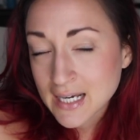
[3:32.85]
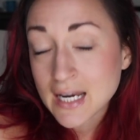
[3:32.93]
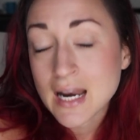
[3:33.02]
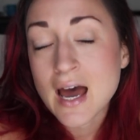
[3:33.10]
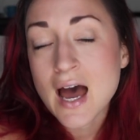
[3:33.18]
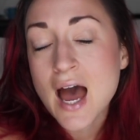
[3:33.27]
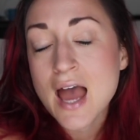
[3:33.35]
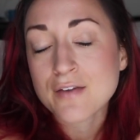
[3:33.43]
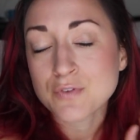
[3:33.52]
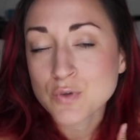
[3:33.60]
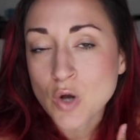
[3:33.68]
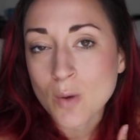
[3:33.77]
And
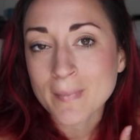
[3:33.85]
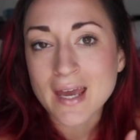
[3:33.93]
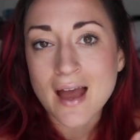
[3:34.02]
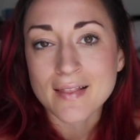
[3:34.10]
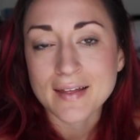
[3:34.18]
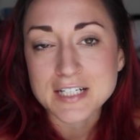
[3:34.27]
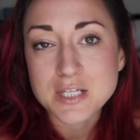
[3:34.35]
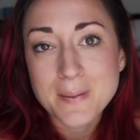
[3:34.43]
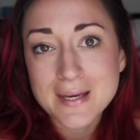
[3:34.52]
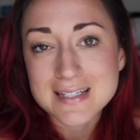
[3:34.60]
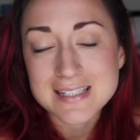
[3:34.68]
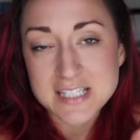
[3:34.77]
if you know me, I like to
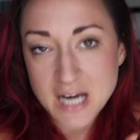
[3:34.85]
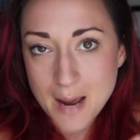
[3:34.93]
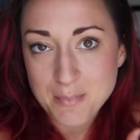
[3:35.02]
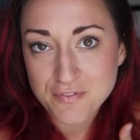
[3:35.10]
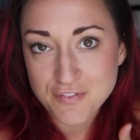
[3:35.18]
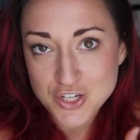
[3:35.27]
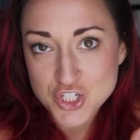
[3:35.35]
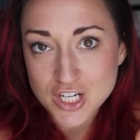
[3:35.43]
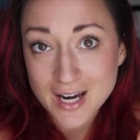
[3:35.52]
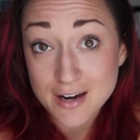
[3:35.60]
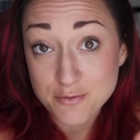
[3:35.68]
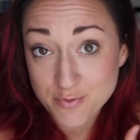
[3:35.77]
be as time
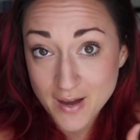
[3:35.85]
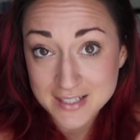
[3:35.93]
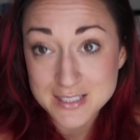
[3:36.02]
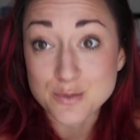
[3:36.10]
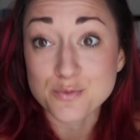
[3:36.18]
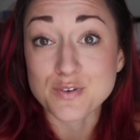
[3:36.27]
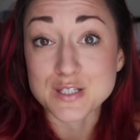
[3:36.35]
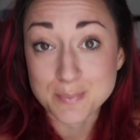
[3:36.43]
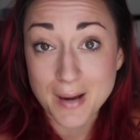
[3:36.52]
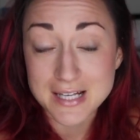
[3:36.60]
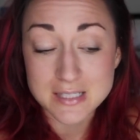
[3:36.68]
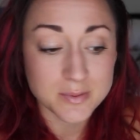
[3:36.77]
efficient and effective as
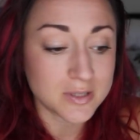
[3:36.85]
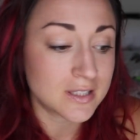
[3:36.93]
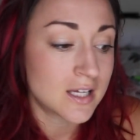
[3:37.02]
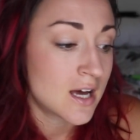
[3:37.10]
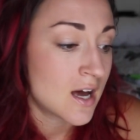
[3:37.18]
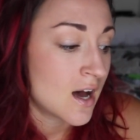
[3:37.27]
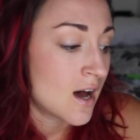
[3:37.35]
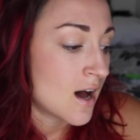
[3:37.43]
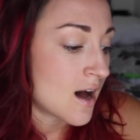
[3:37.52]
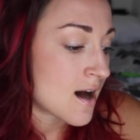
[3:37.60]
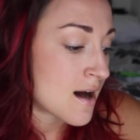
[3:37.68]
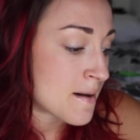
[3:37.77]
possible.
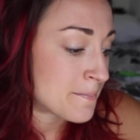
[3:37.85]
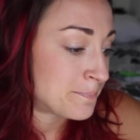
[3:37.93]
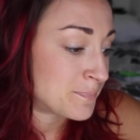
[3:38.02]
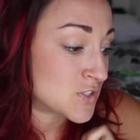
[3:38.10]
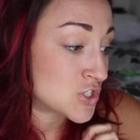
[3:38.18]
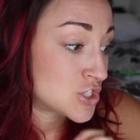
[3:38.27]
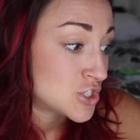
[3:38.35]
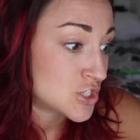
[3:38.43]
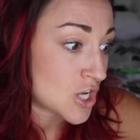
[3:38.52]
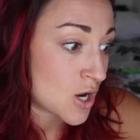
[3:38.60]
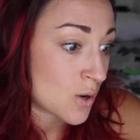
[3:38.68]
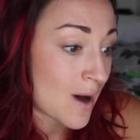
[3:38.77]

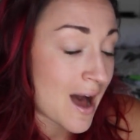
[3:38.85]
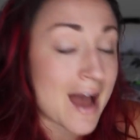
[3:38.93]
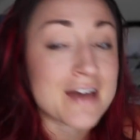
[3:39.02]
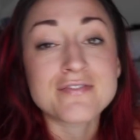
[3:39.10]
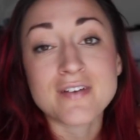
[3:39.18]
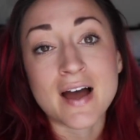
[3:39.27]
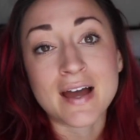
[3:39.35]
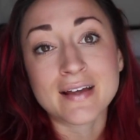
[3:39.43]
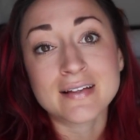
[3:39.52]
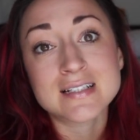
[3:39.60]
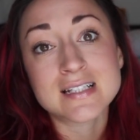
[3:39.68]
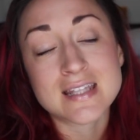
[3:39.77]
So I
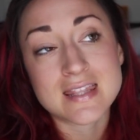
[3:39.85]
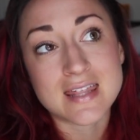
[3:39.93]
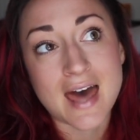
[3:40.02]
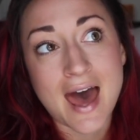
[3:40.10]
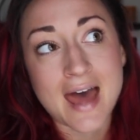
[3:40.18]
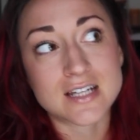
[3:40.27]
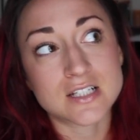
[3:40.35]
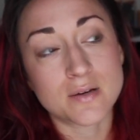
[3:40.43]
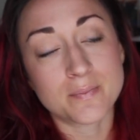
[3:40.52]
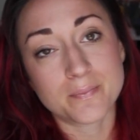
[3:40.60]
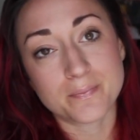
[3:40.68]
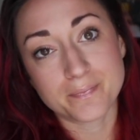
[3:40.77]
find that
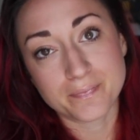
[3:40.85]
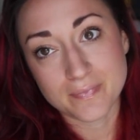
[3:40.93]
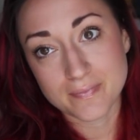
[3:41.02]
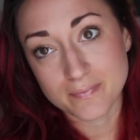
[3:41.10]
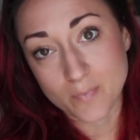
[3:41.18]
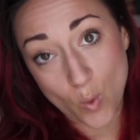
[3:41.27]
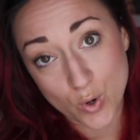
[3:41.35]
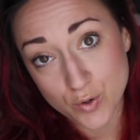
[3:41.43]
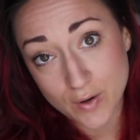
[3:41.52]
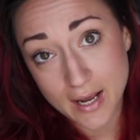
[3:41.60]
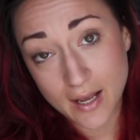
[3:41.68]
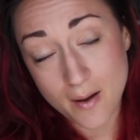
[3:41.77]

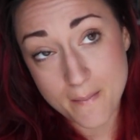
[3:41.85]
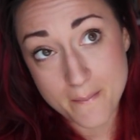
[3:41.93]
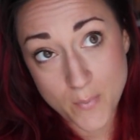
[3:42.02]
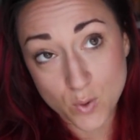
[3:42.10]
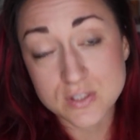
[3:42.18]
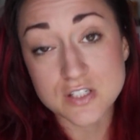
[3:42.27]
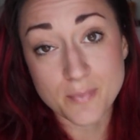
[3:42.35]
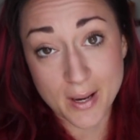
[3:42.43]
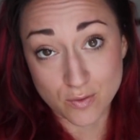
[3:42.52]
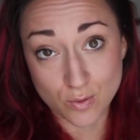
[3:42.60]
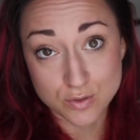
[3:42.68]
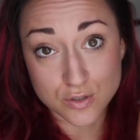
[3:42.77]
ordering most of my
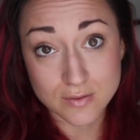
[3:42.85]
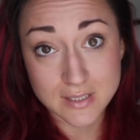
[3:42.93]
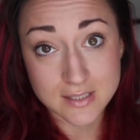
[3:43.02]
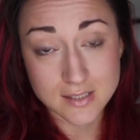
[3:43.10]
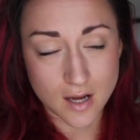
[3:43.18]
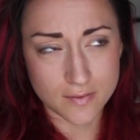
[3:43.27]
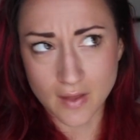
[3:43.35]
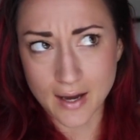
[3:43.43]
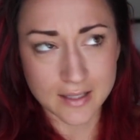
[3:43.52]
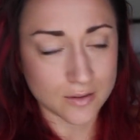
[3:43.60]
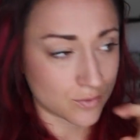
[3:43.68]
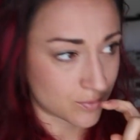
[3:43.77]
groceries
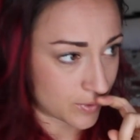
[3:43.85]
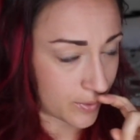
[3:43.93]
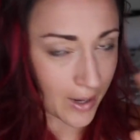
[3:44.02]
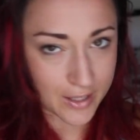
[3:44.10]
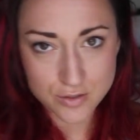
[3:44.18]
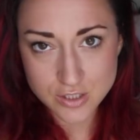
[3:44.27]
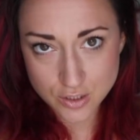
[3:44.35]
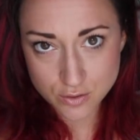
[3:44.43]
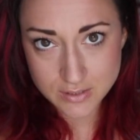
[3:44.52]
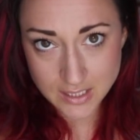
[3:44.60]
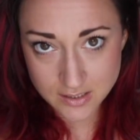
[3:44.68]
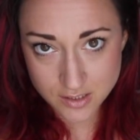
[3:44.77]
online I used to
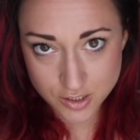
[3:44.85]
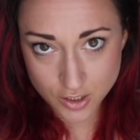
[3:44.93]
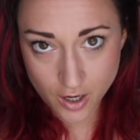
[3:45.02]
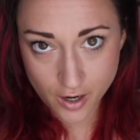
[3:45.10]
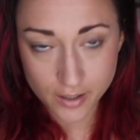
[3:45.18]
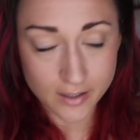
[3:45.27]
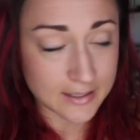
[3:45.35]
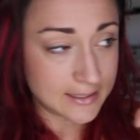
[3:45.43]
use Instacart.